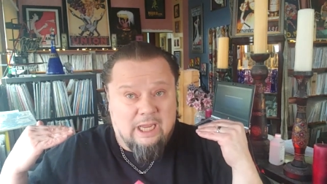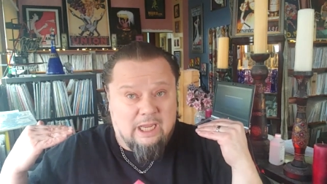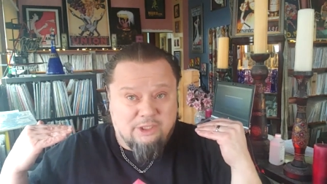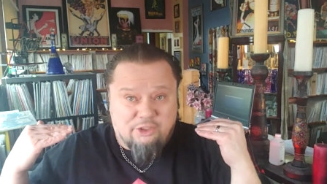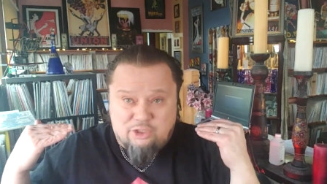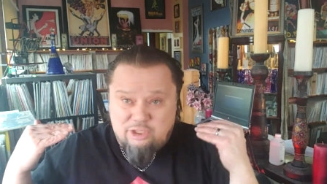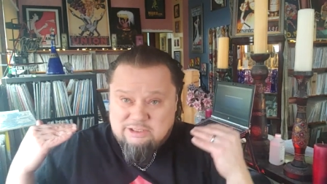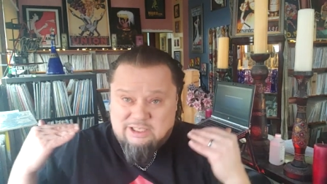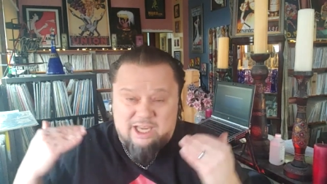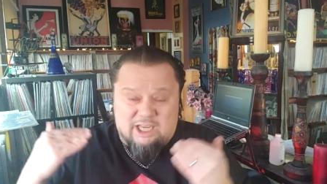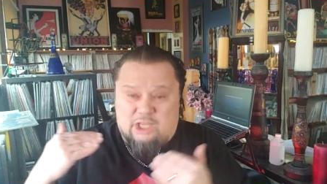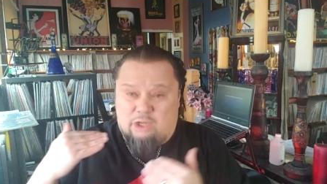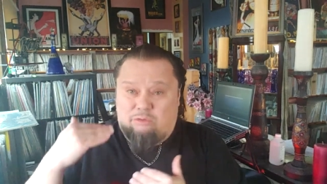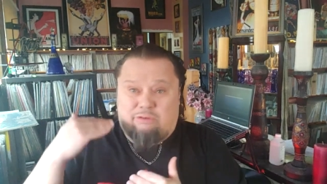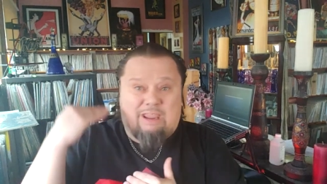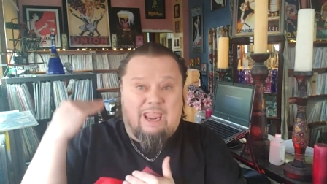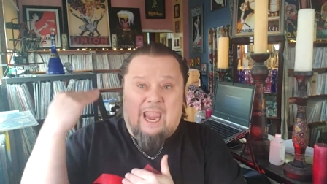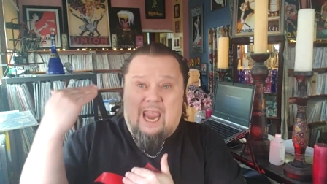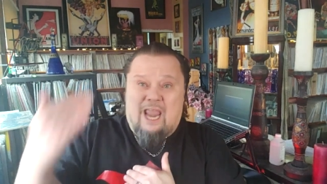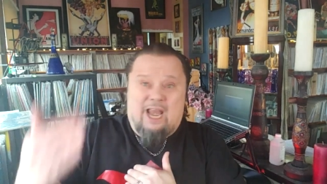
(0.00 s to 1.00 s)
Just like you
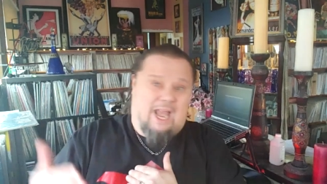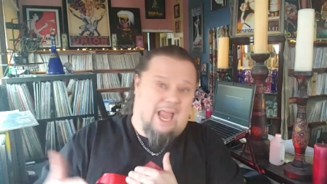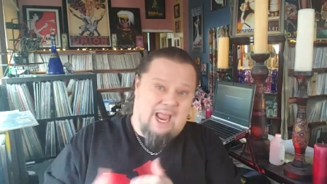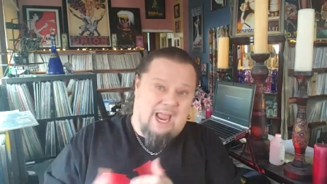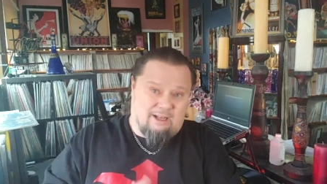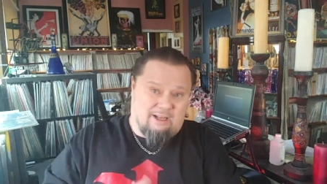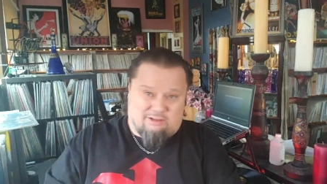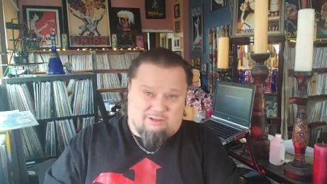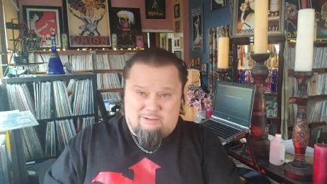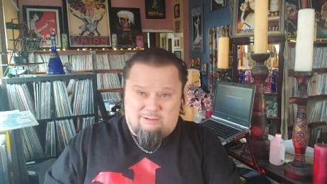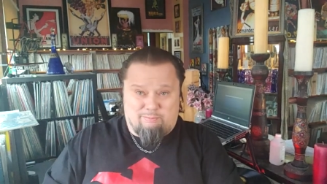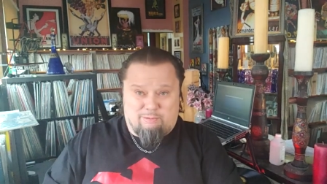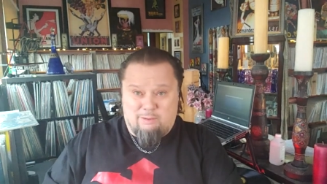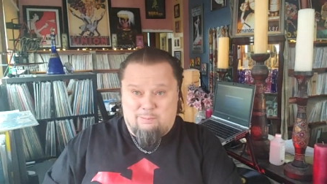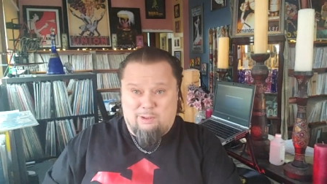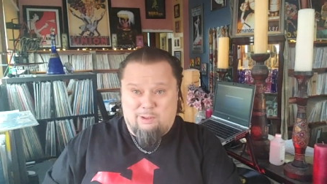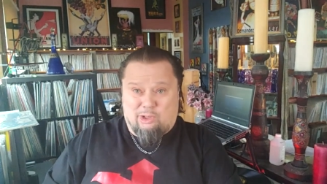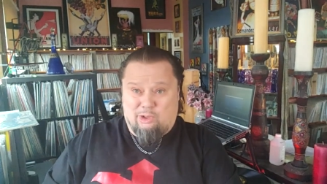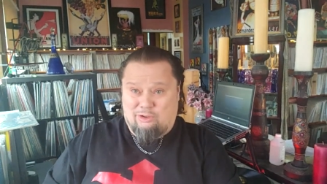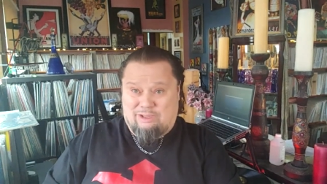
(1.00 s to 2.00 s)
can't add to the
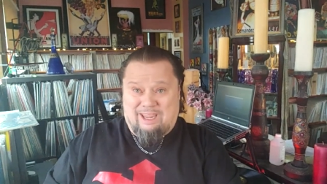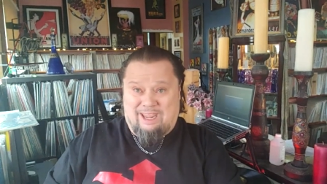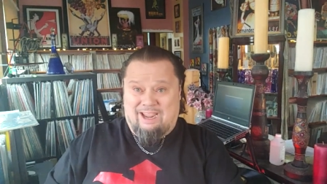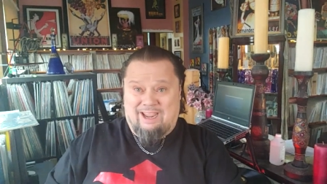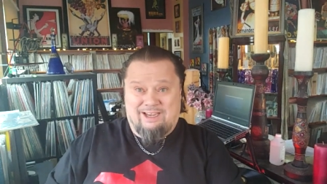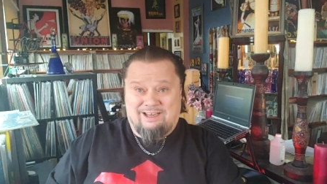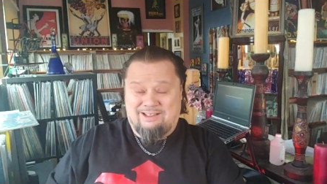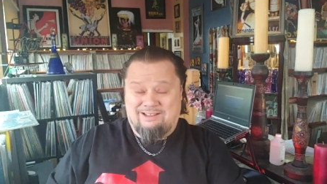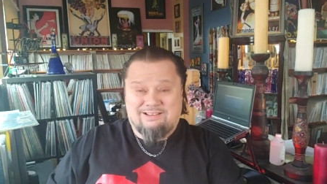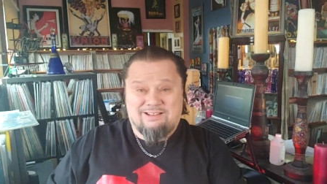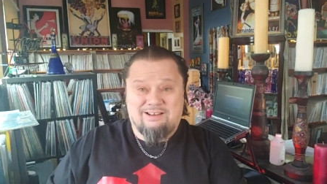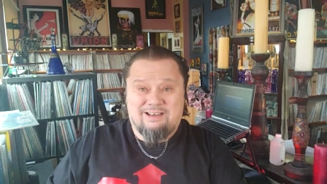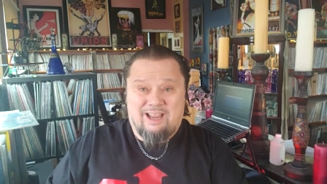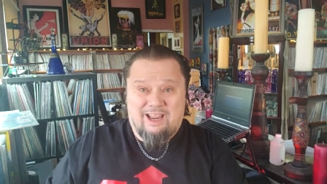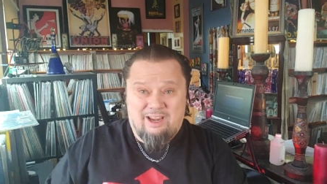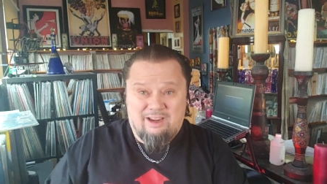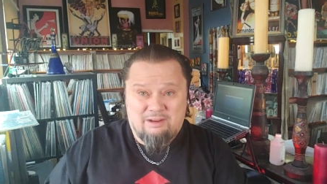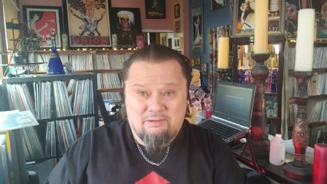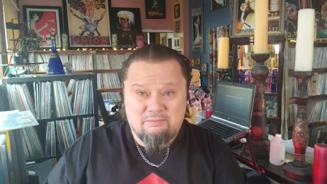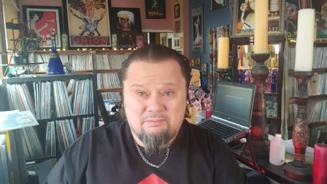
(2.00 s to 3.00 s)
biblical canon
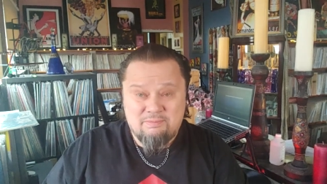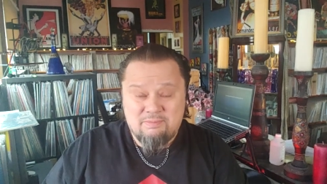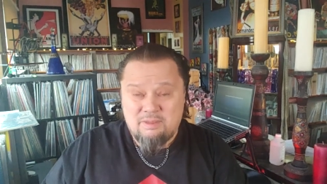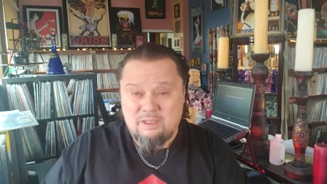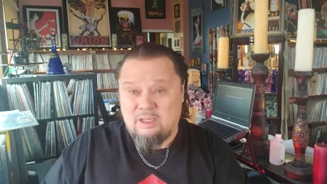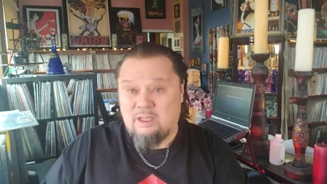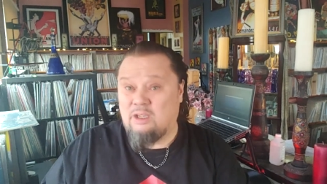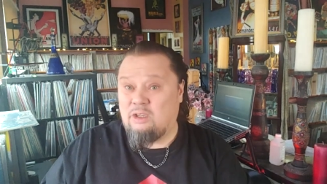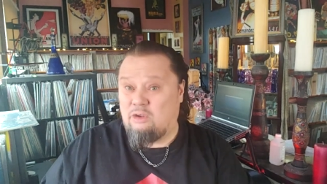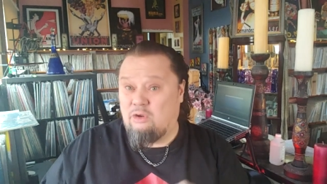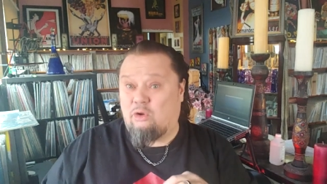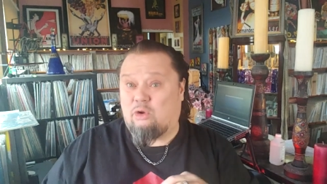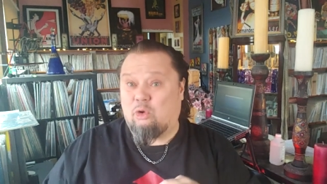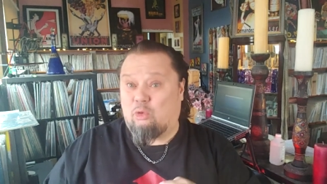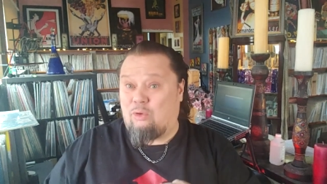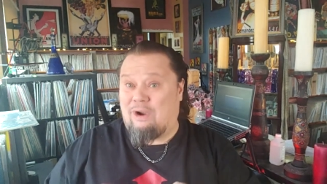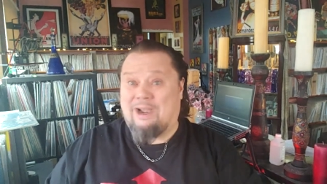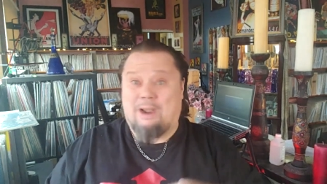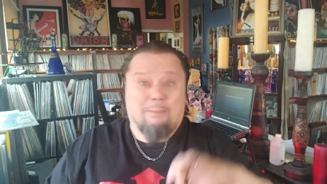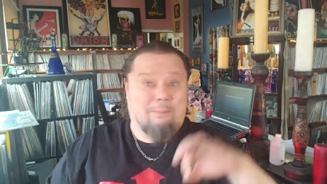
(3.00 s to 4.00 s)
today, you could
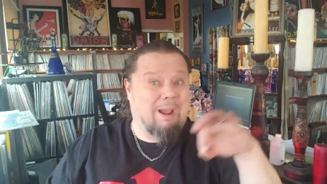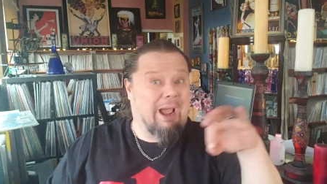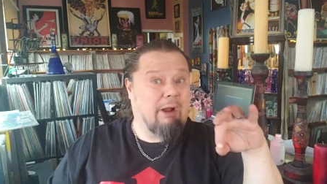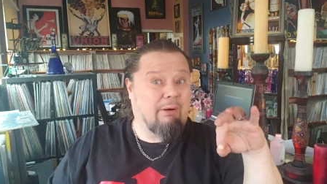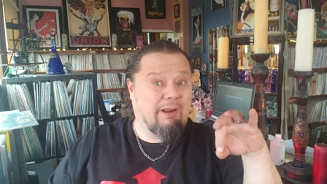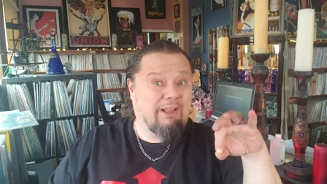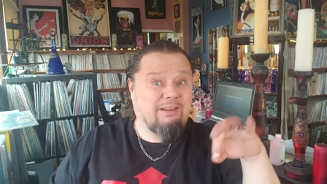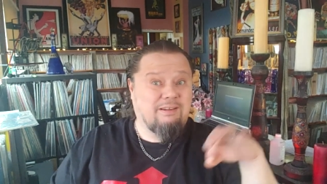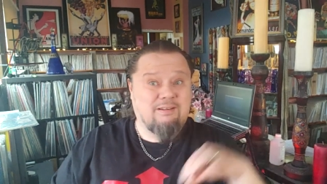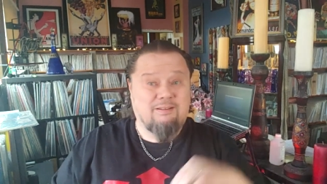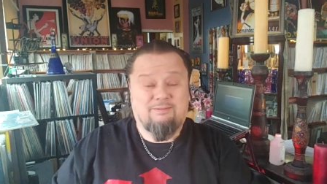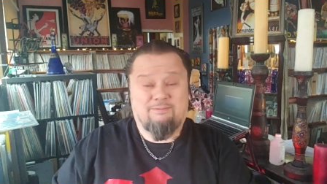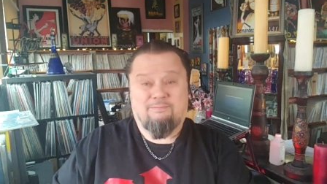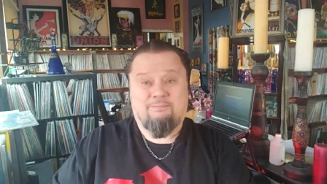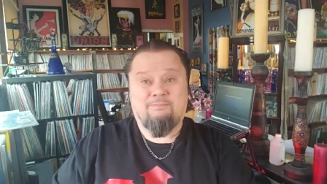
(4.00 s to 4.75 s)
write about it,